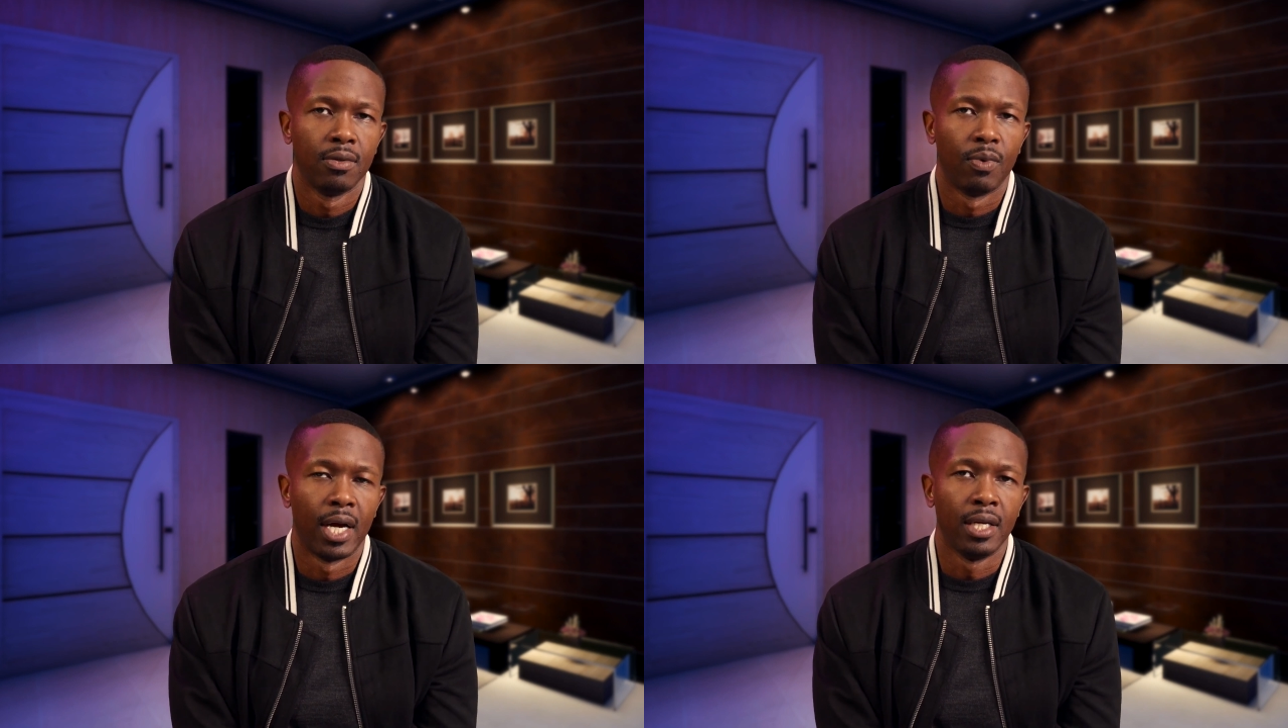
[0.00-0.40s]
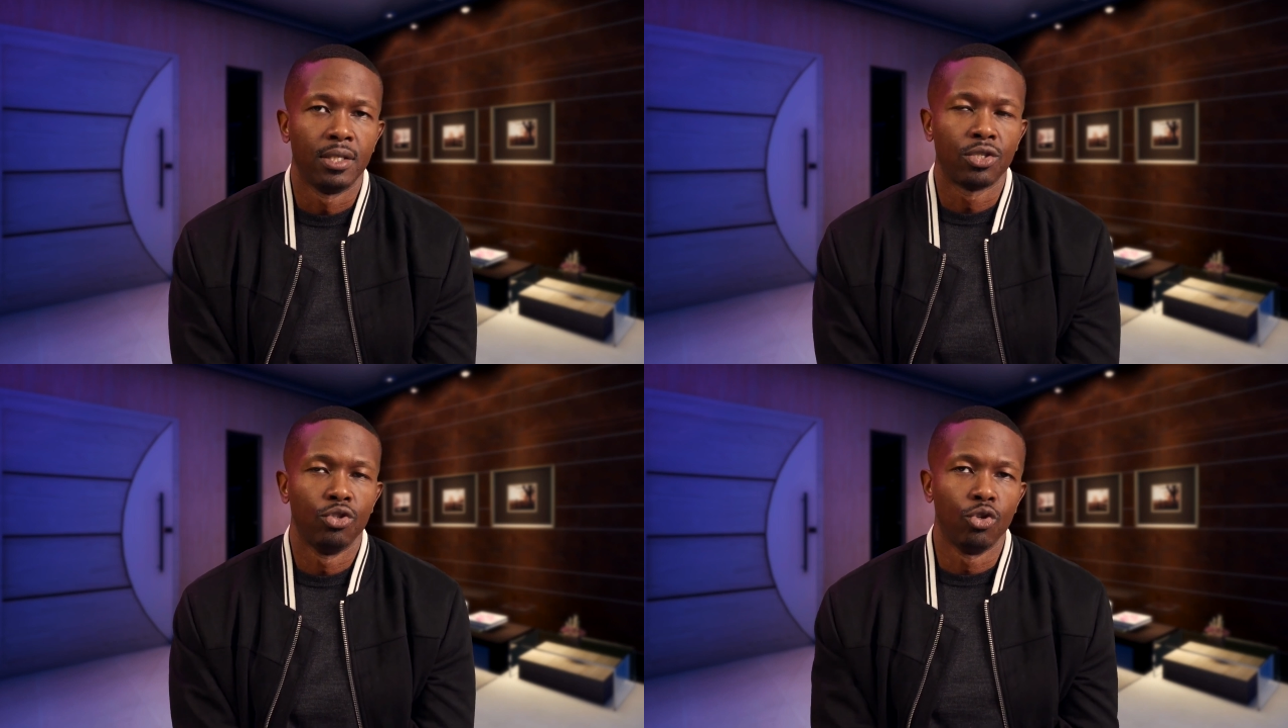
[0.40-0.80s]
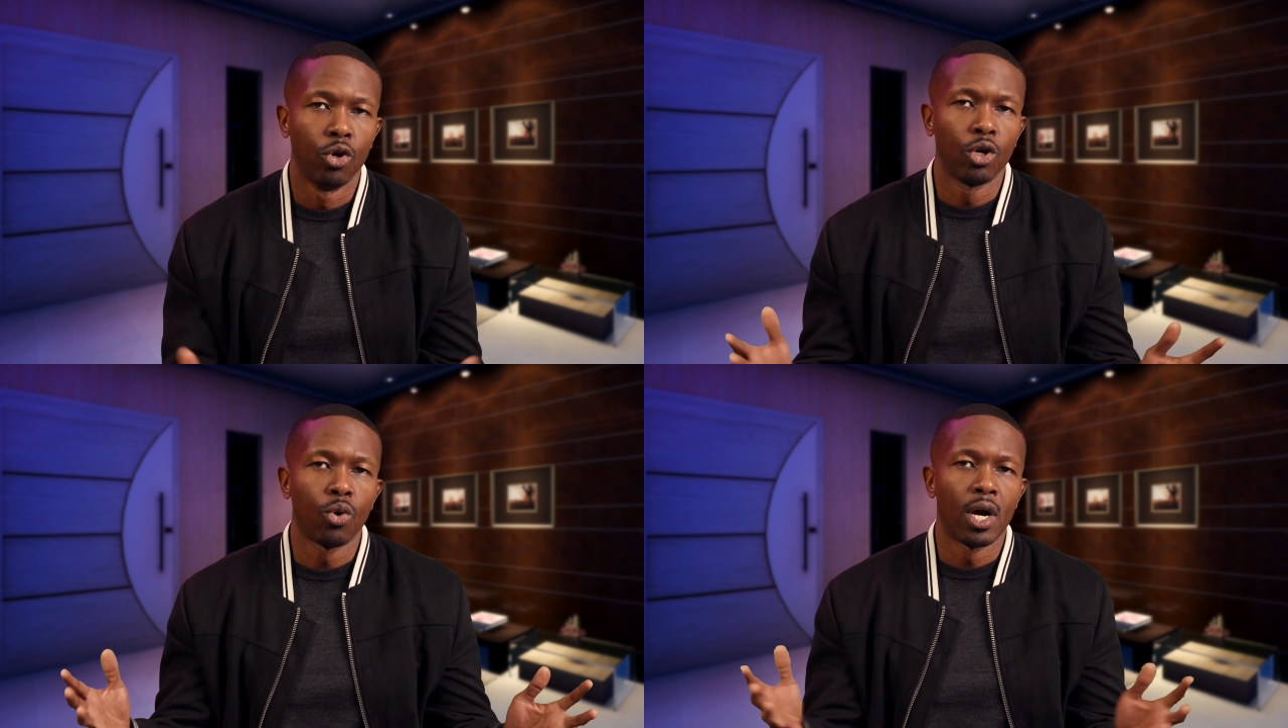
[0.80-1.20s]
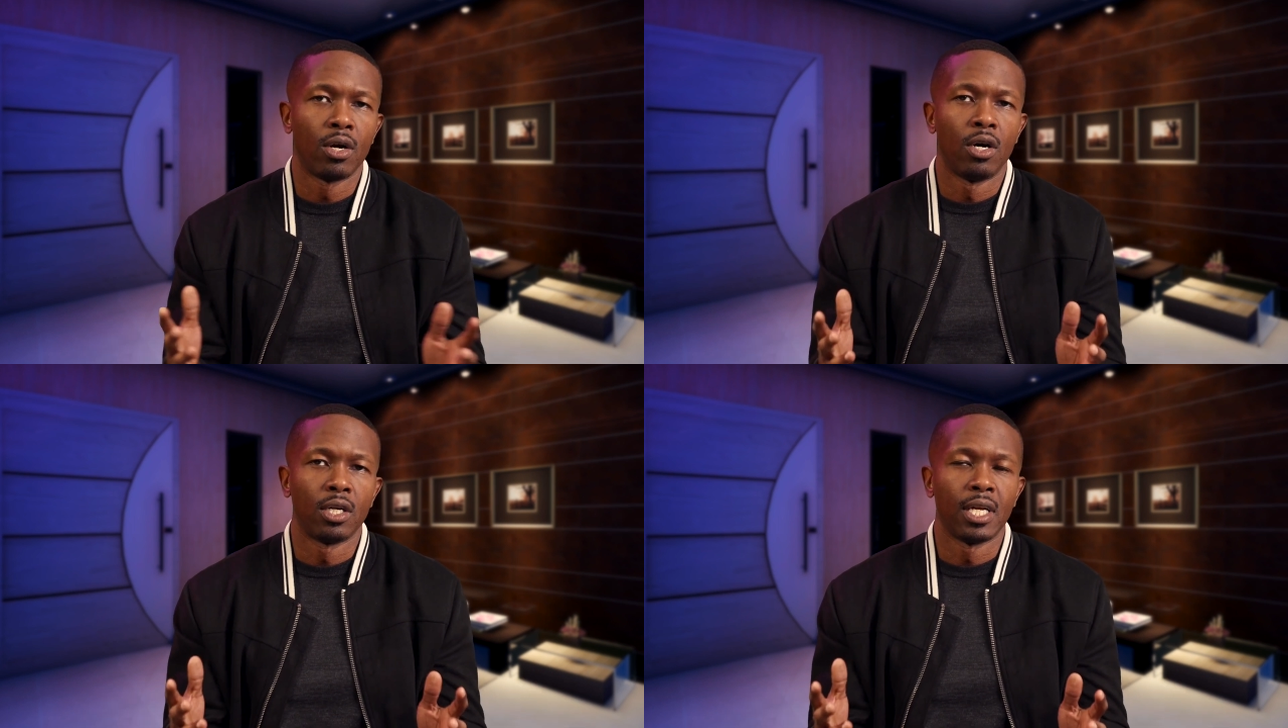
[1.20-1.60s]
right? So you go acquire
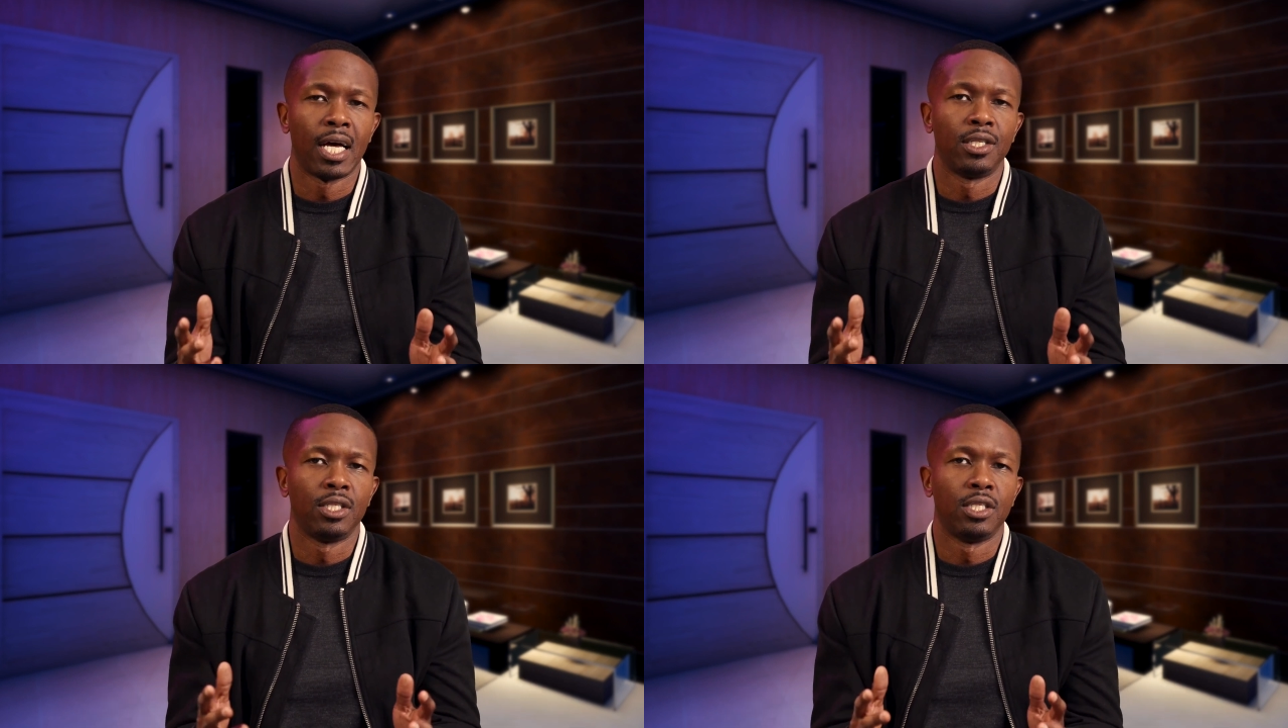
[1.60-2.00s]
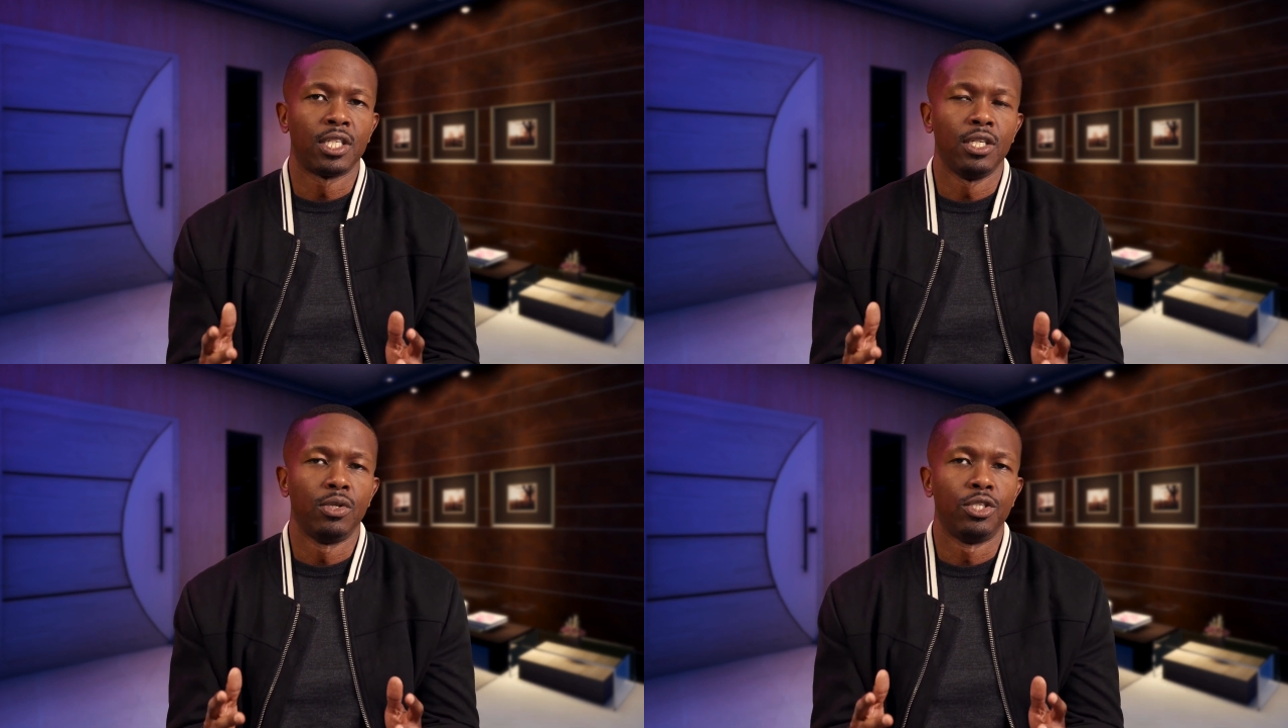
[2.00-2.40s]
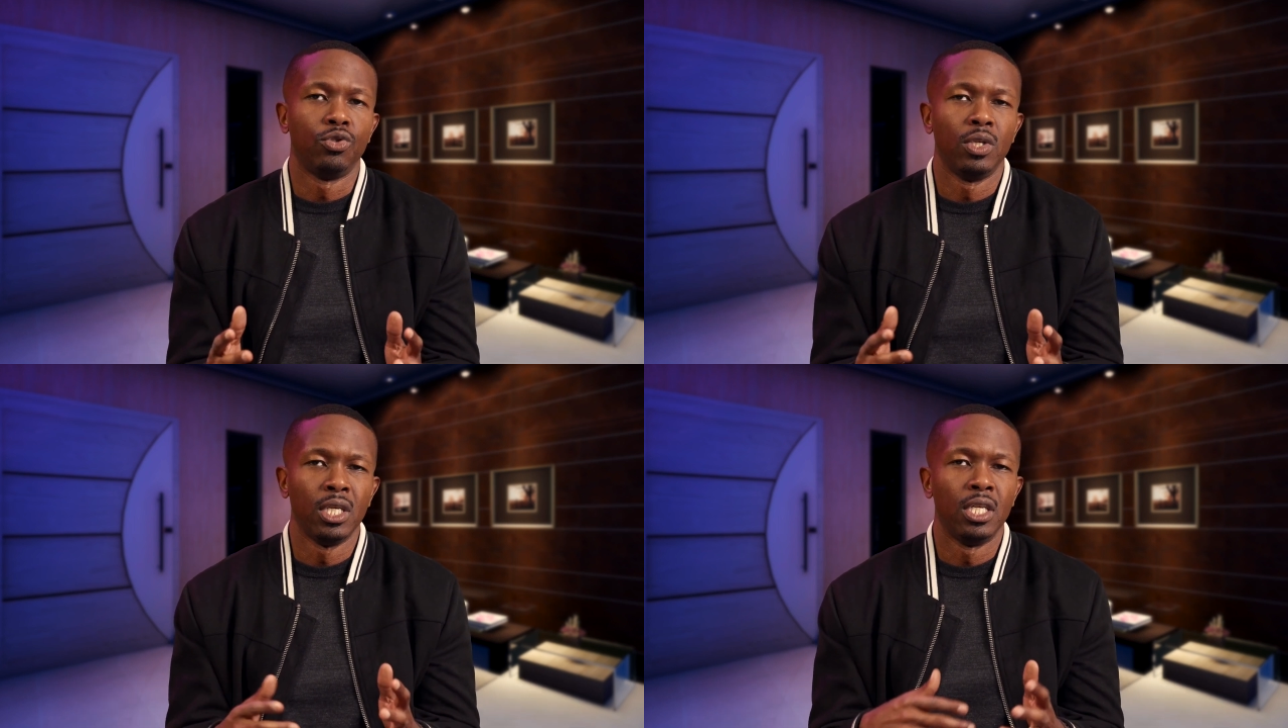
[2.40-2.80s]
all the knowledge and the skill that you need,